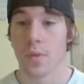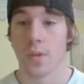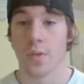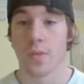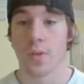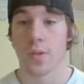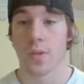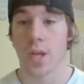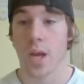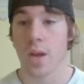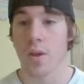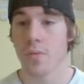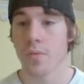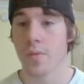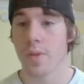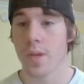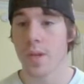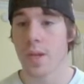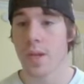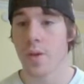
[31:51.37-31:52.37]
which I
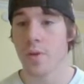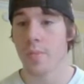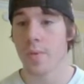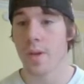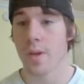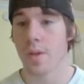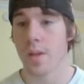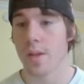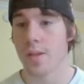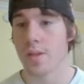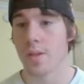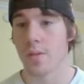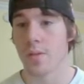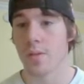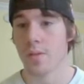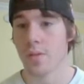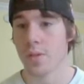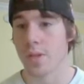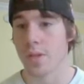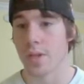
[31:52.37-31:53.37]
don't think he'll be allowed to
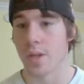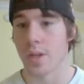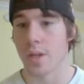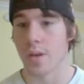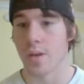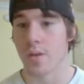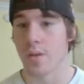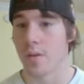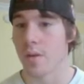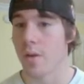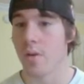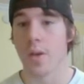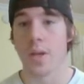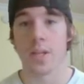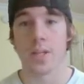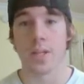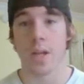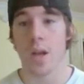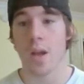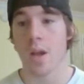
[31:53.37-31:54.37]
illusion then. No,
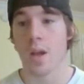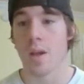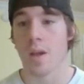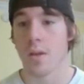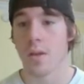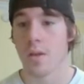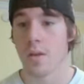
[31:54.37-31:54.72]
he's not.